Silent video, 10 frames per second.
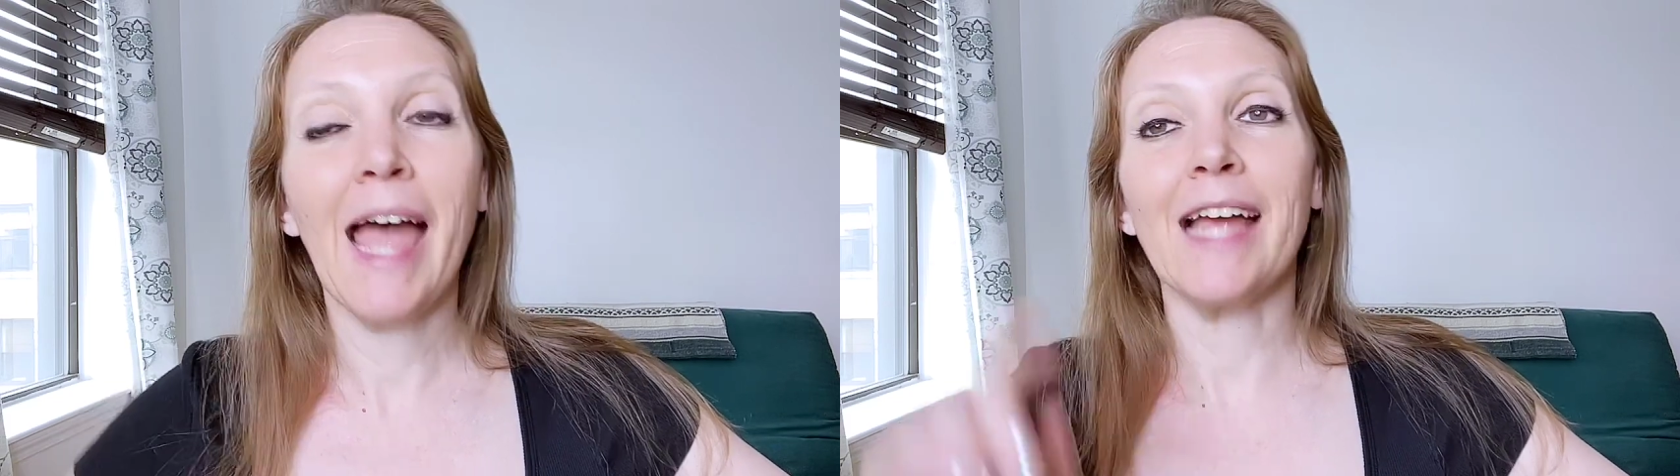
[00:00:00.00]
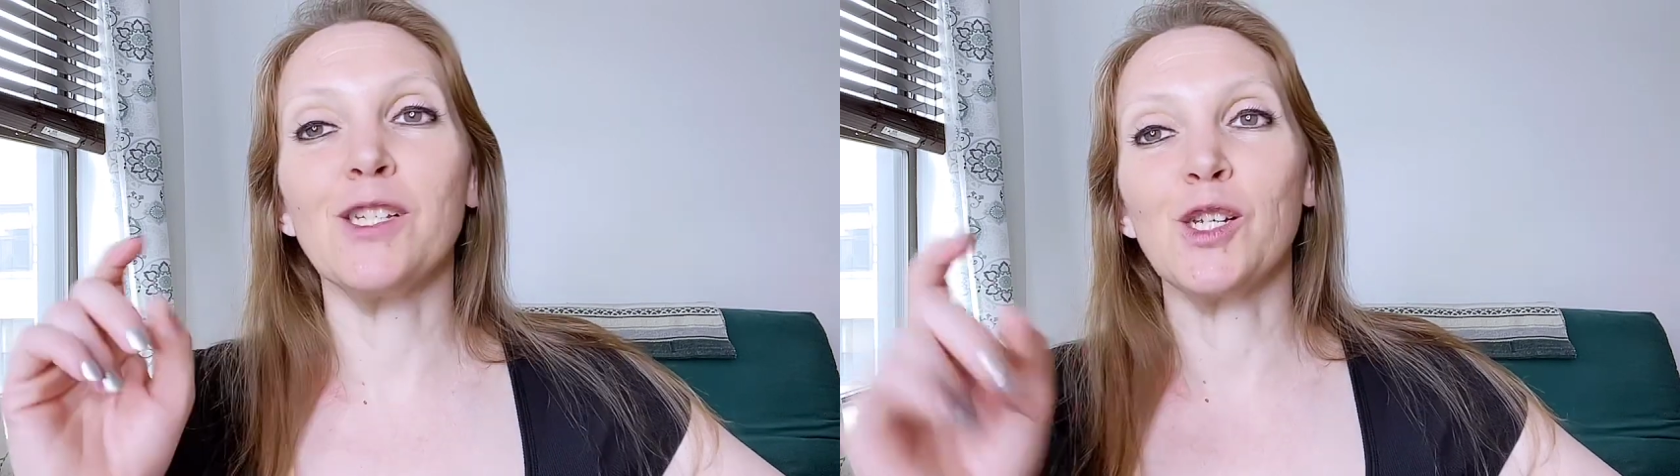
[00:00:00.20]

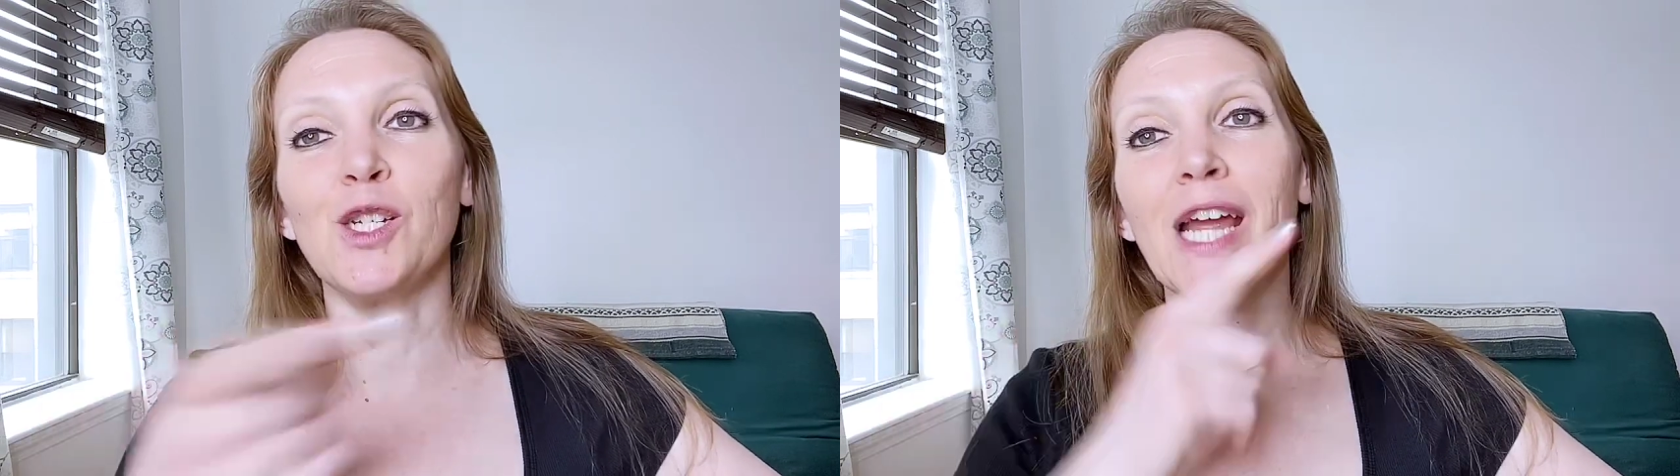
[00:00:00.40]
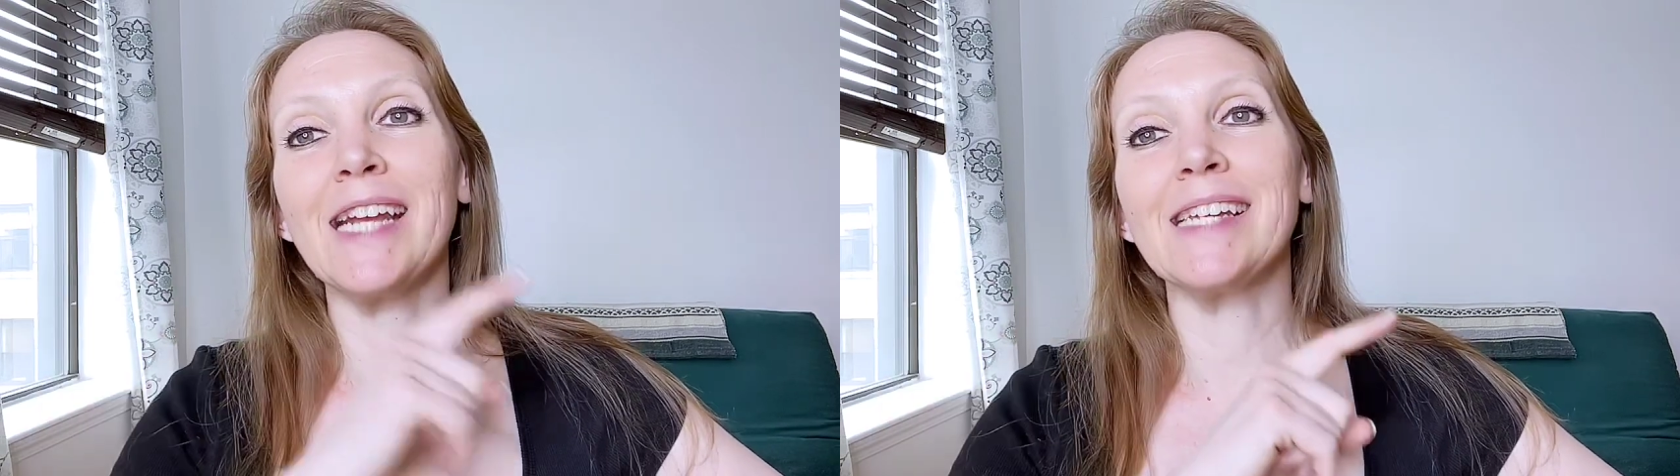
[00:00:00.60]
And
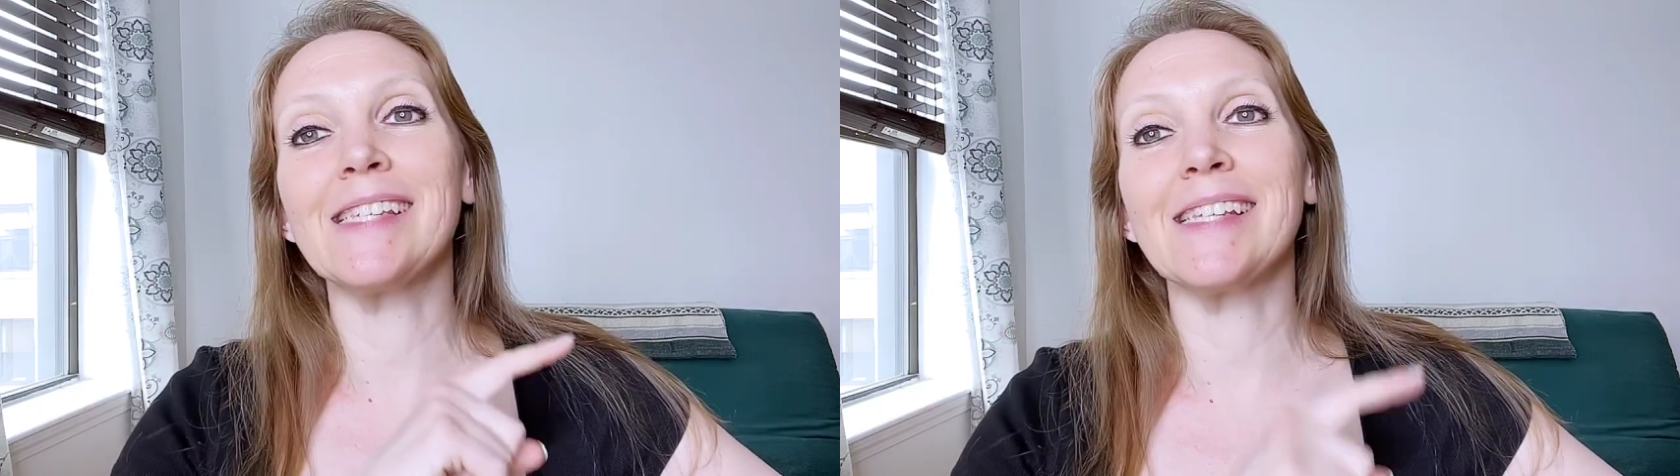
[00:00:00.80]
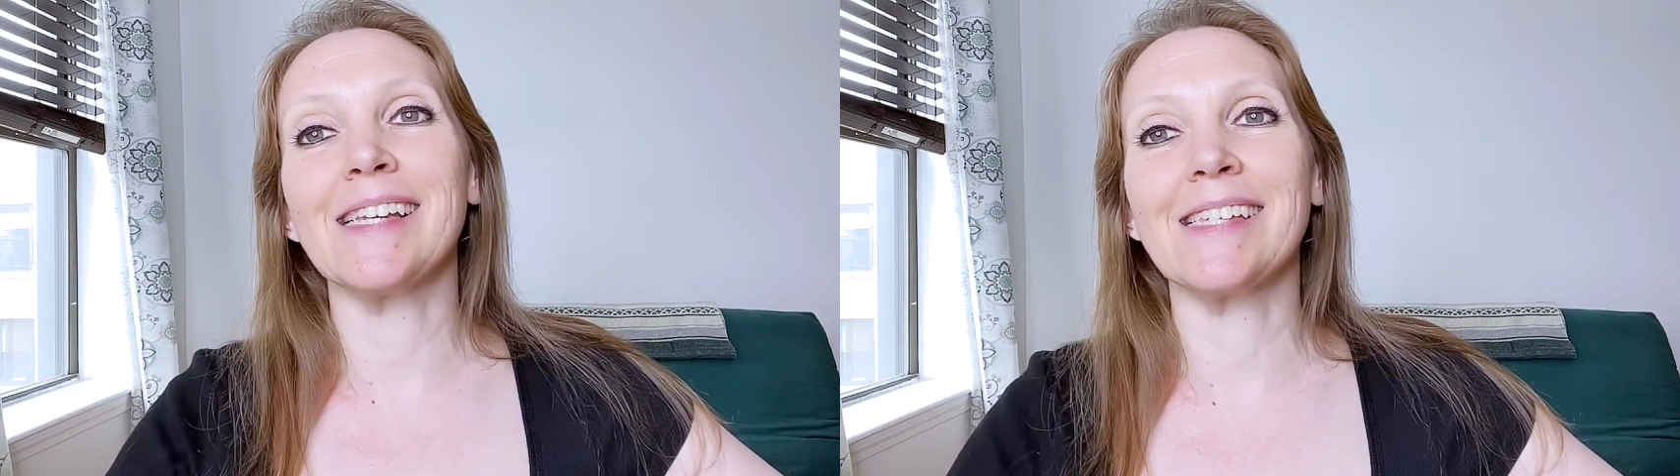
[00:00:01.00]

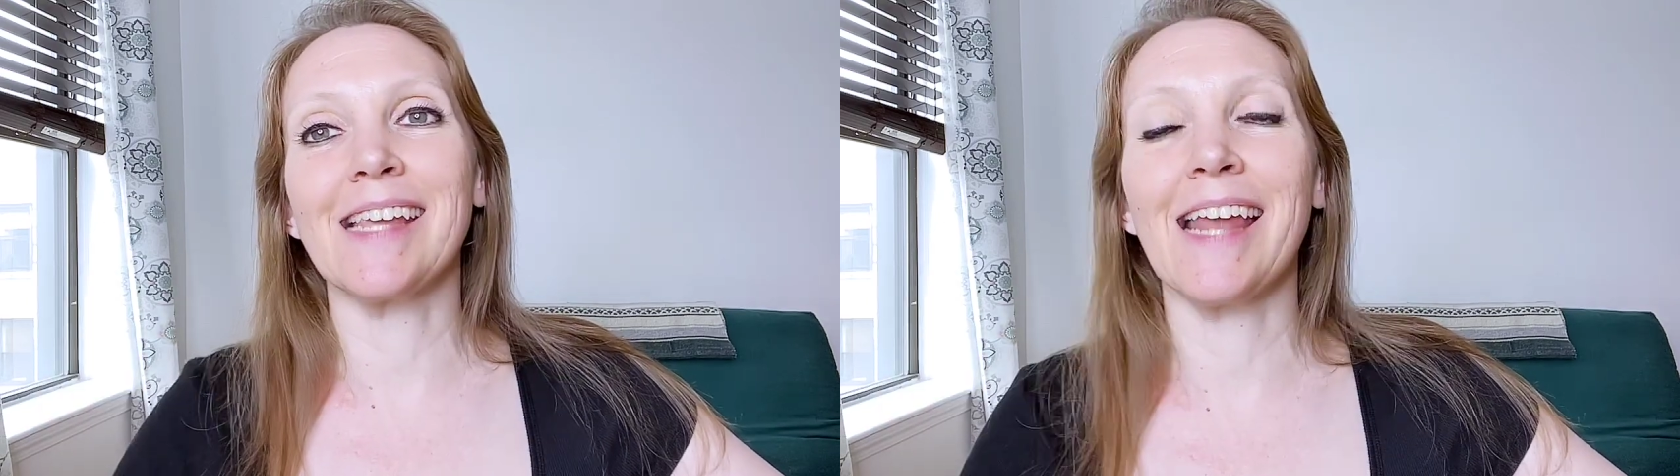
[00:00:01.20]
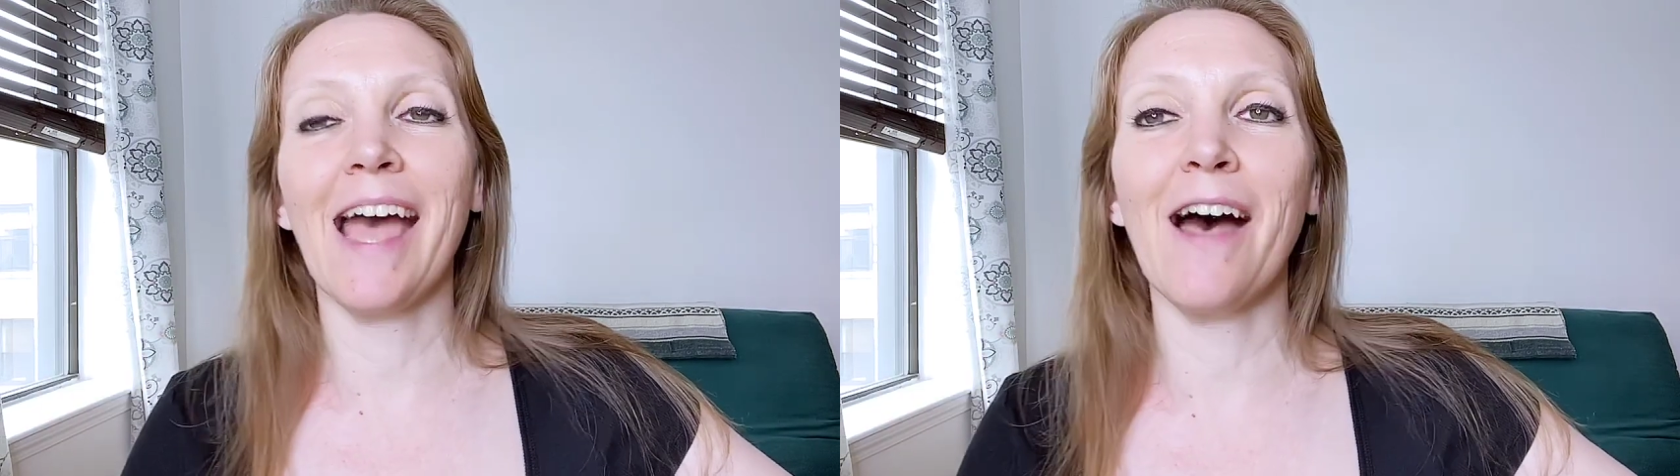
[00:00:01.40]
Sejanus is
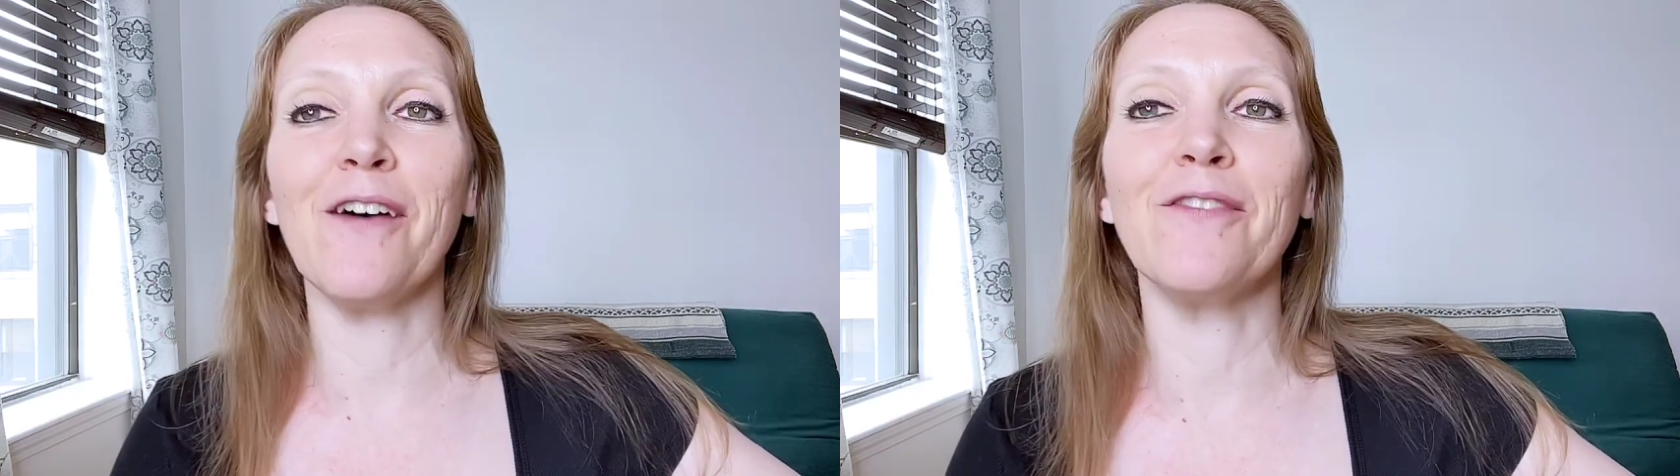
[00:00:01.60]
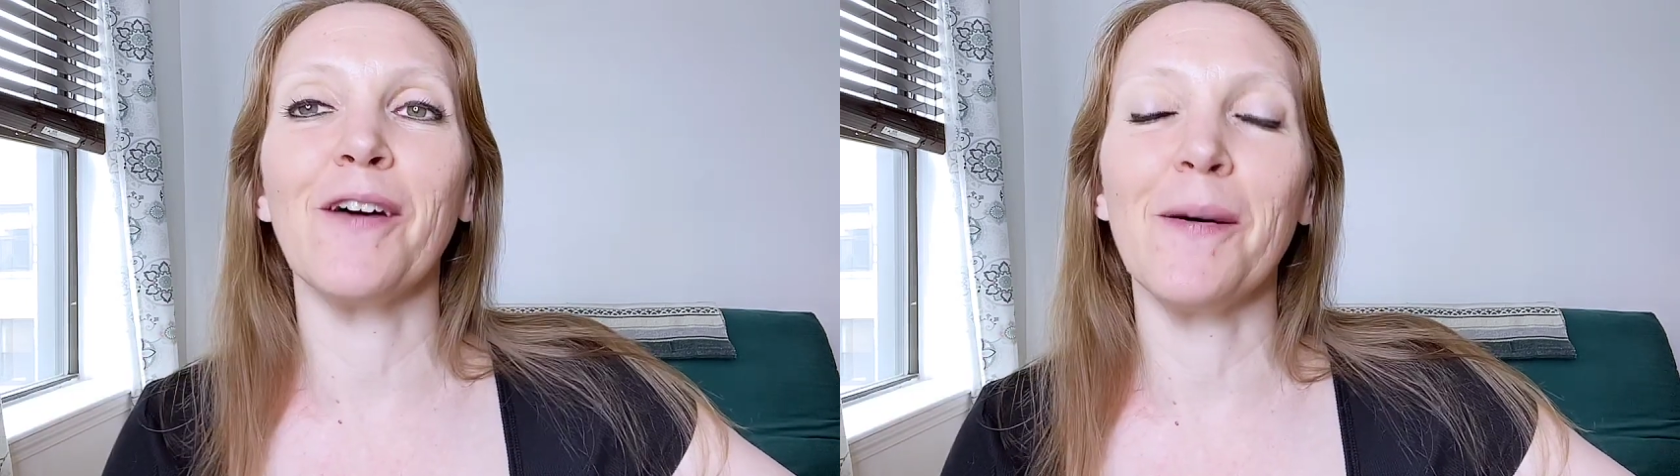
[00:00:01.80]
going to have